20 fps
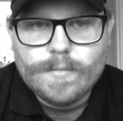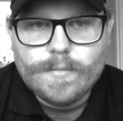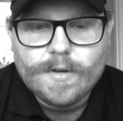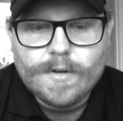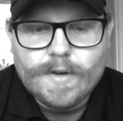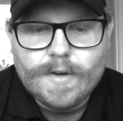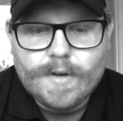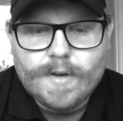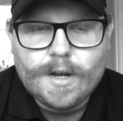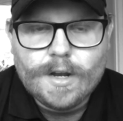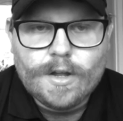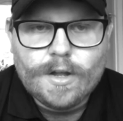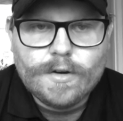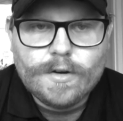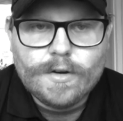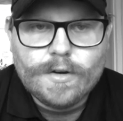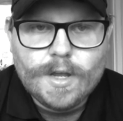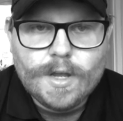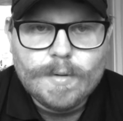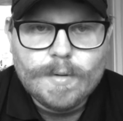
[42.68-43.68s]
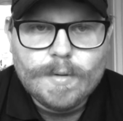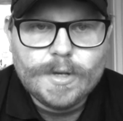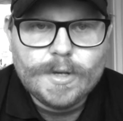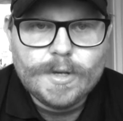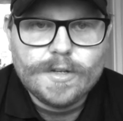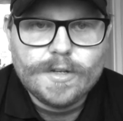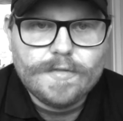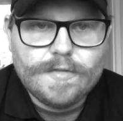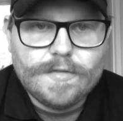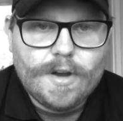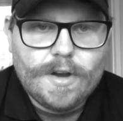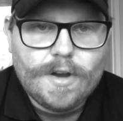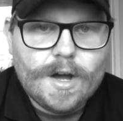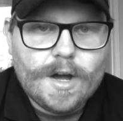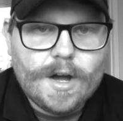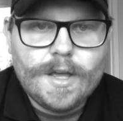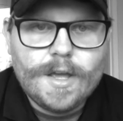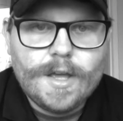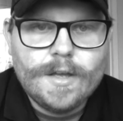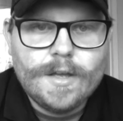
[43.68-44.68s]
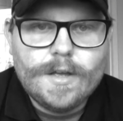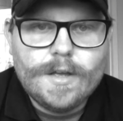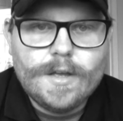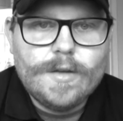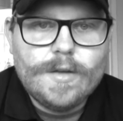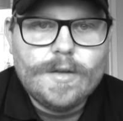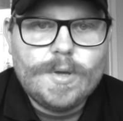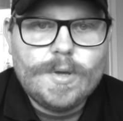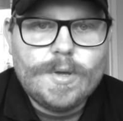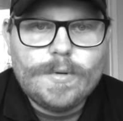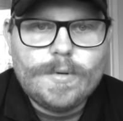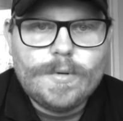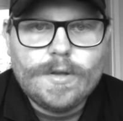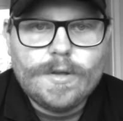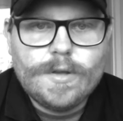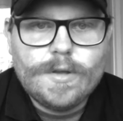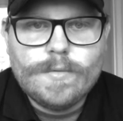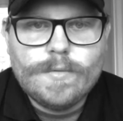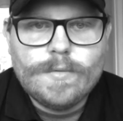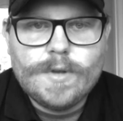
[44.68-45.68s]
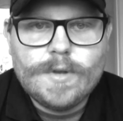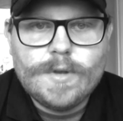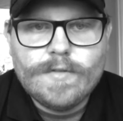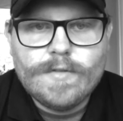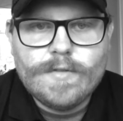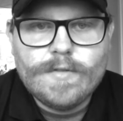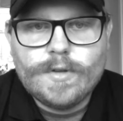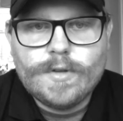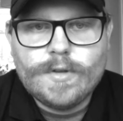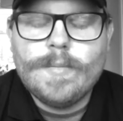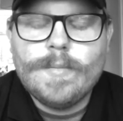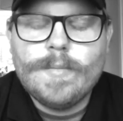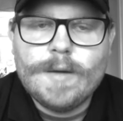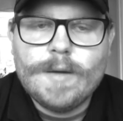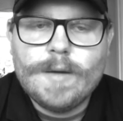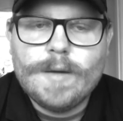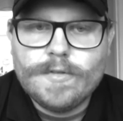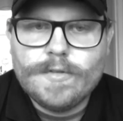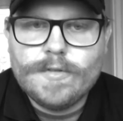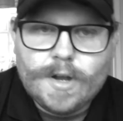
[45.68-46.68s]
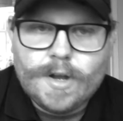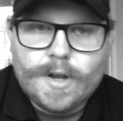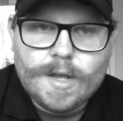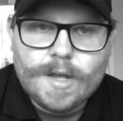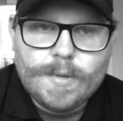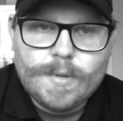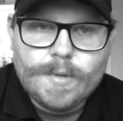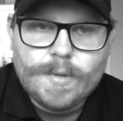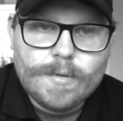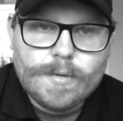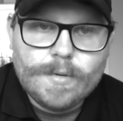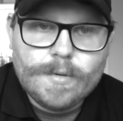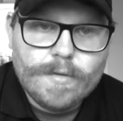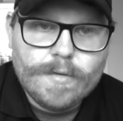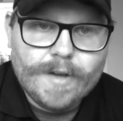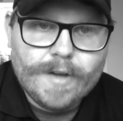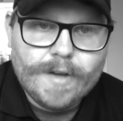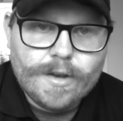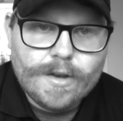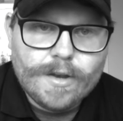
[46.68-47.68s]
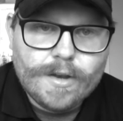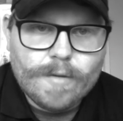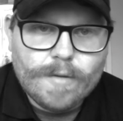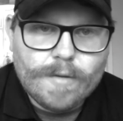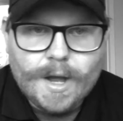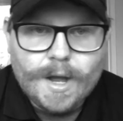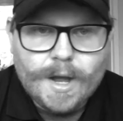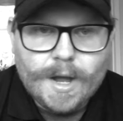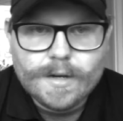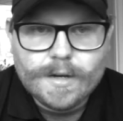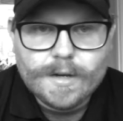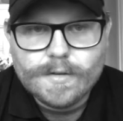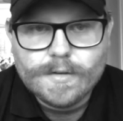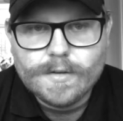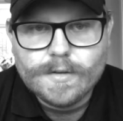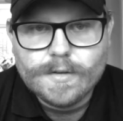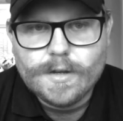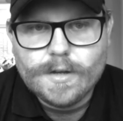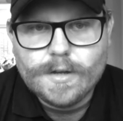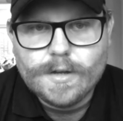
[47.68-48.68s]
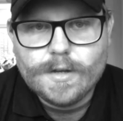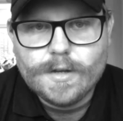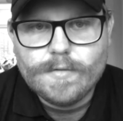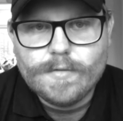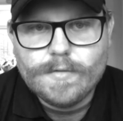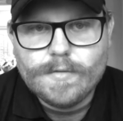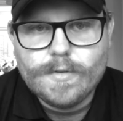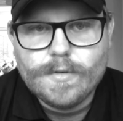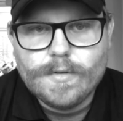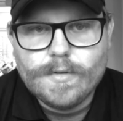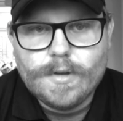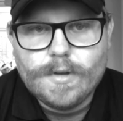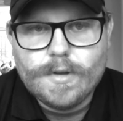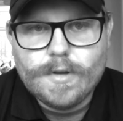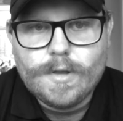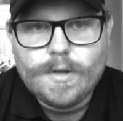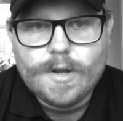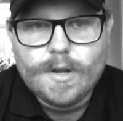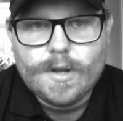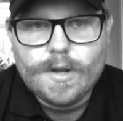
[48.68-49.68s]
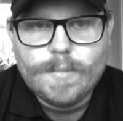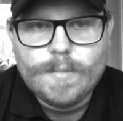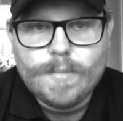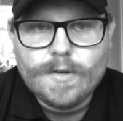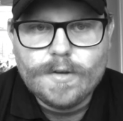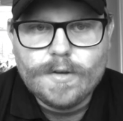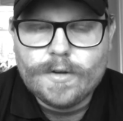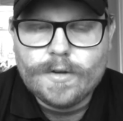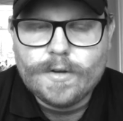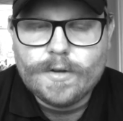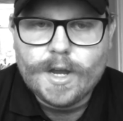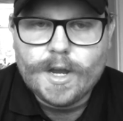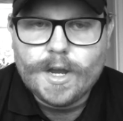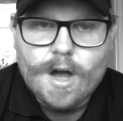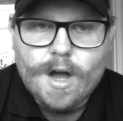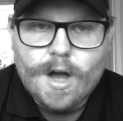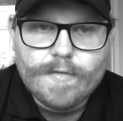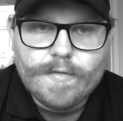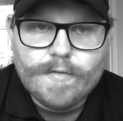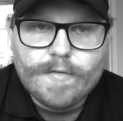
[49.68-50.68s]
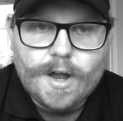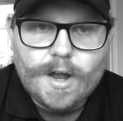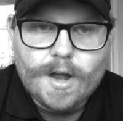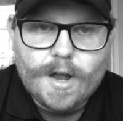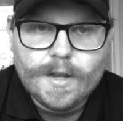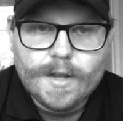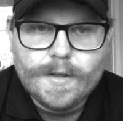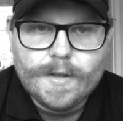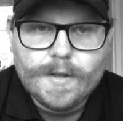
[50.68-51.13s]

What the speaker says: have had a long-term ambition to fly, people who never thought they'd be able to fly, people who have had knockbacks, you know, being told they can't fly,